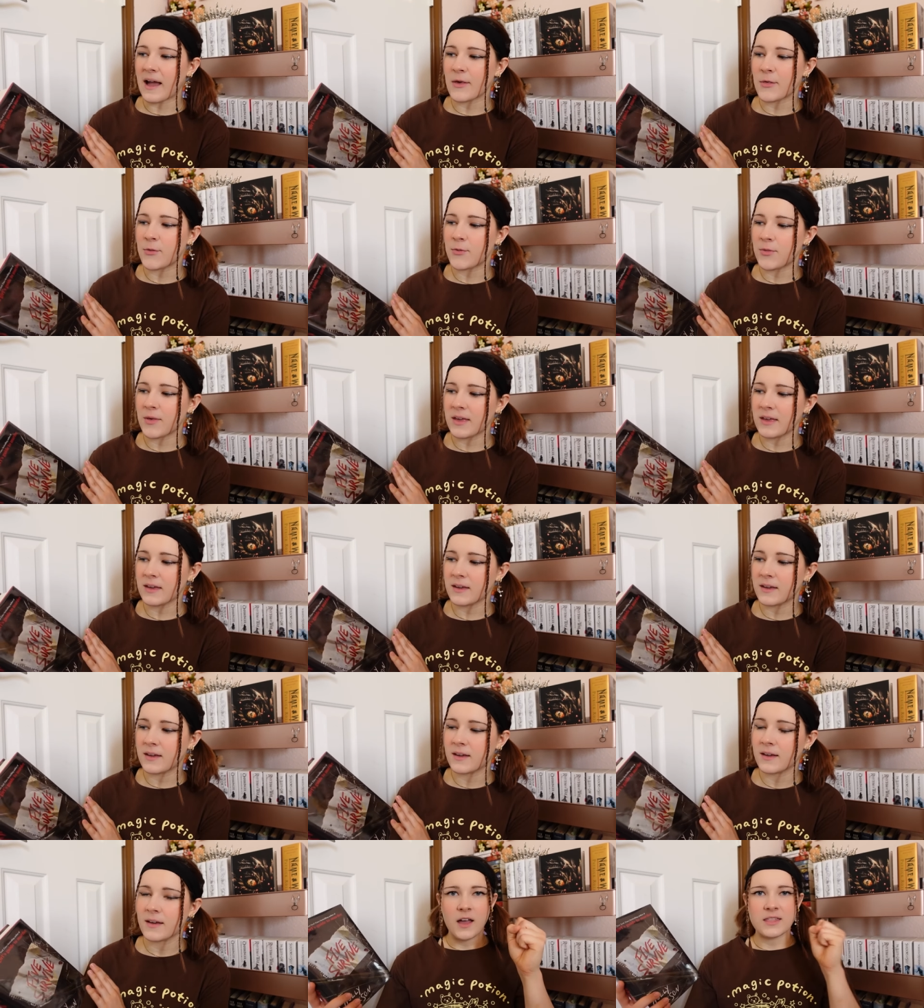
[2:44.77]
I
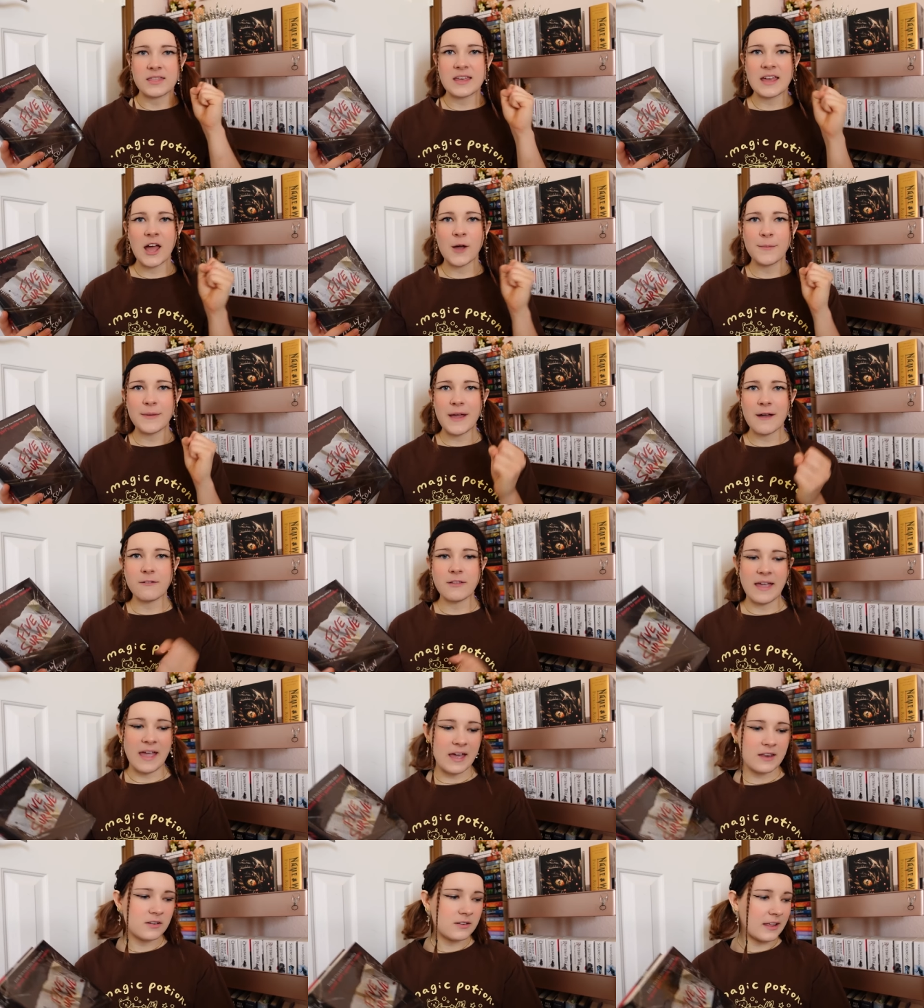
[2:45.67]
think I think I'll be able to
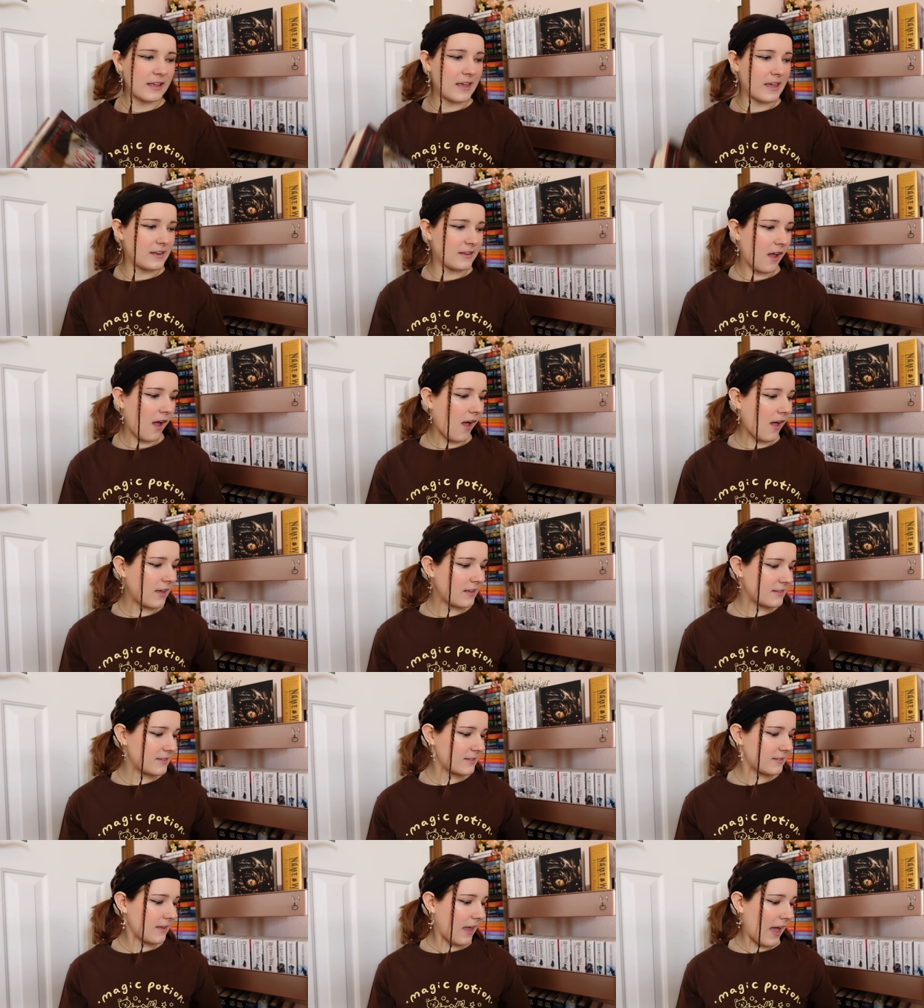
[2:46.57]
handle it and not